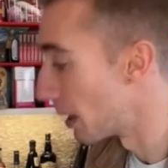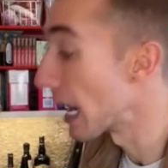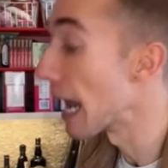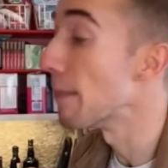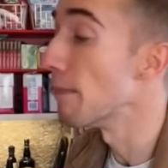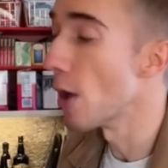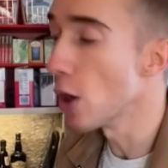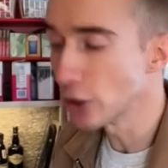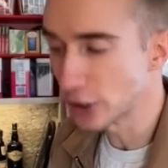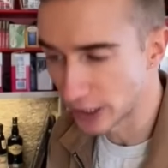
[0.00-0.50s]

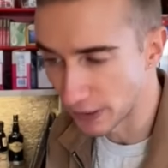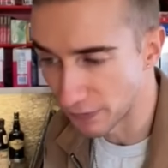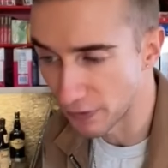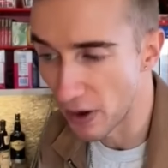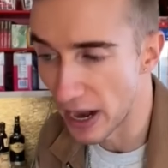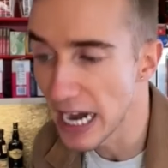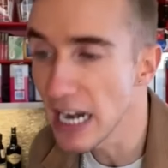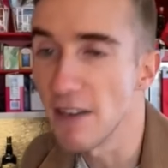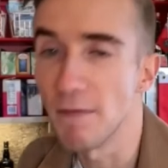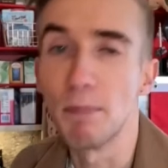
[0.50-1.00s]
I'm most
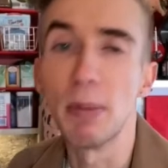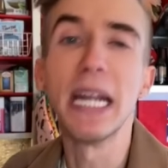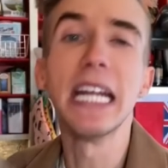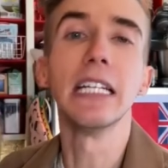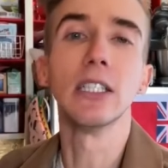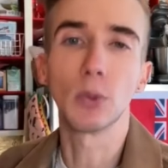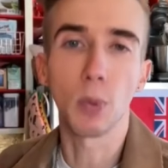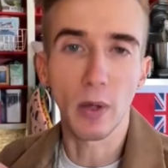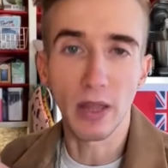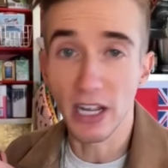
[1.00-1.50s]
afraid of
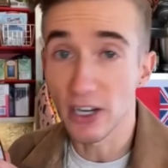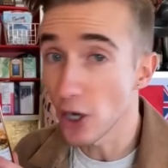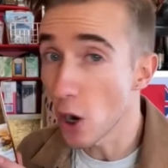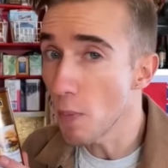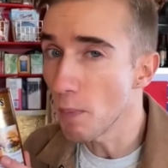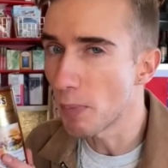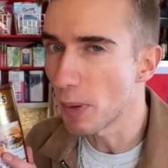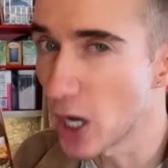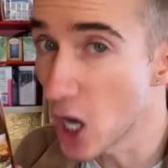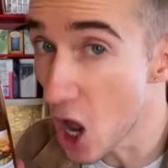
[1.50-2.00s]
beans where they
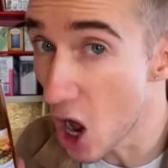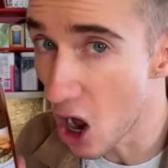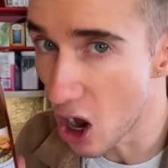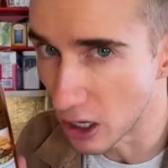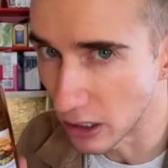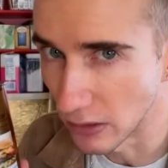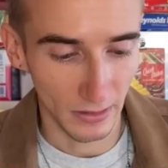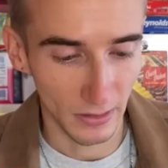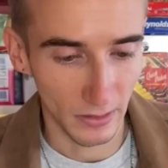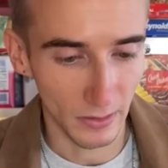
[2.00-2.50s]
don't
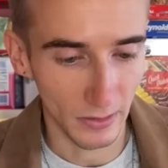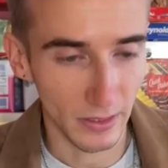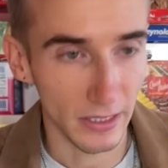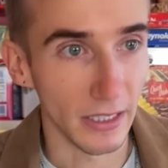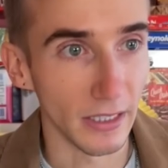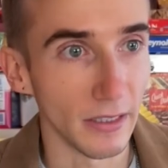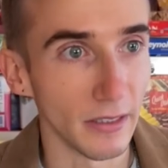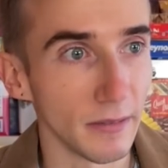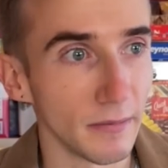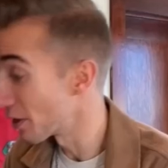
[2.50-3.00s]
belong. Oh
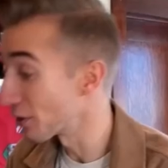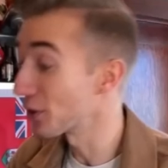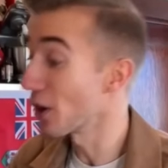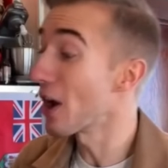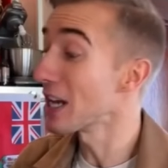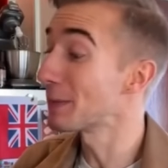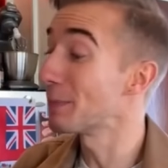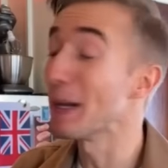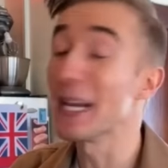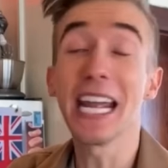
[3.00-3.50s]
dear. The
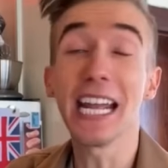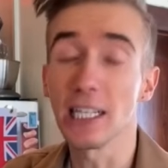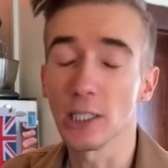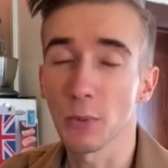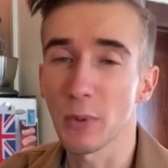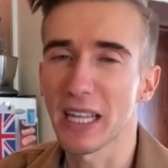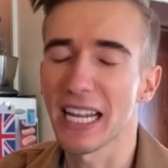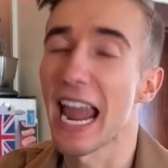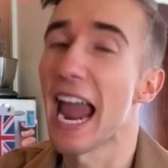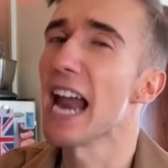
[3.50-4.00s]
sauce
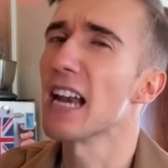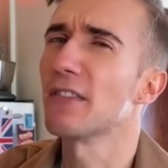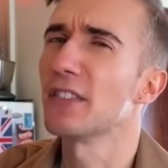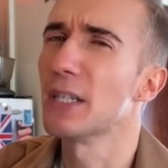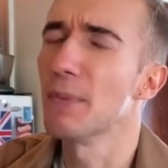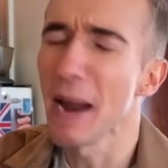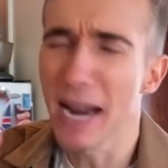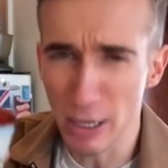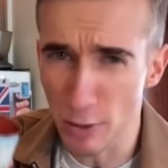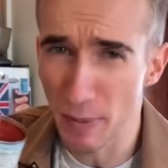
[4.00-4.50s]
begins with a can of
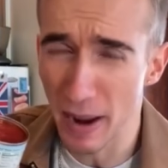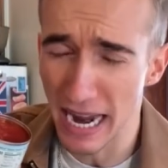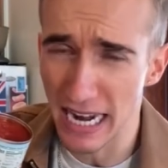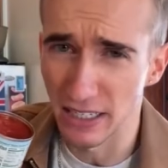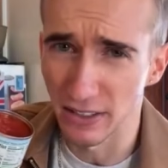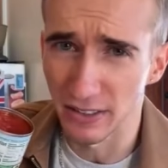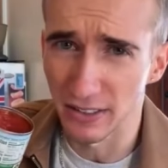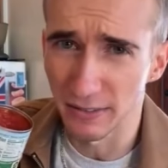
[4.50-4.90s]
tomato paste.